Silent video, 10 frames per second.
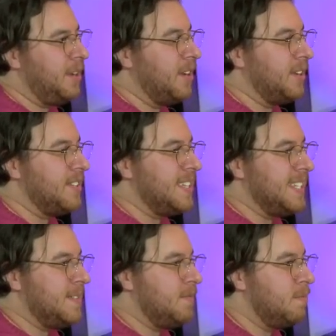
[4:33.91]
It goes
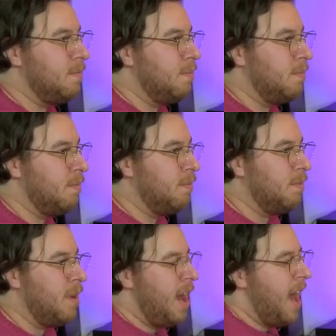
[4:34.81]
and
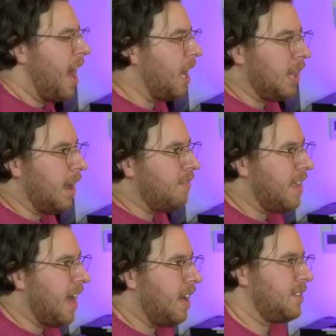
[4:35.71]
I loved
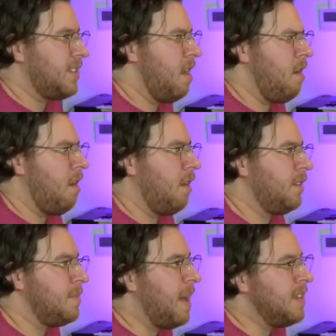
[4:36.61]
that, and I was like, oh,
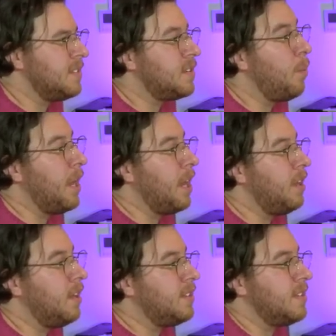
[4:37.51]
it's amazing. So when
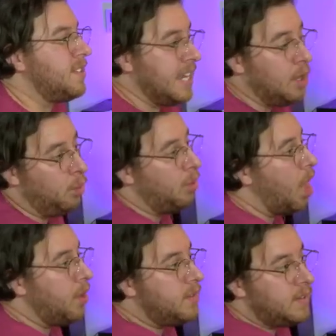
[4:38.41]
it's a single
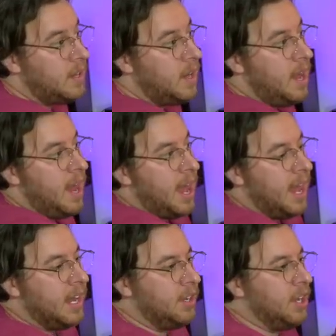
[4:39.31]
note,
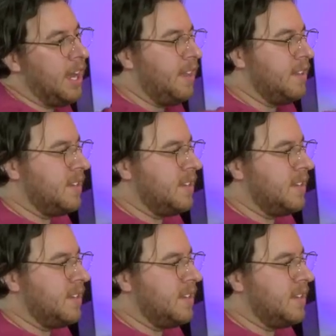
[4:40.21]
you get this,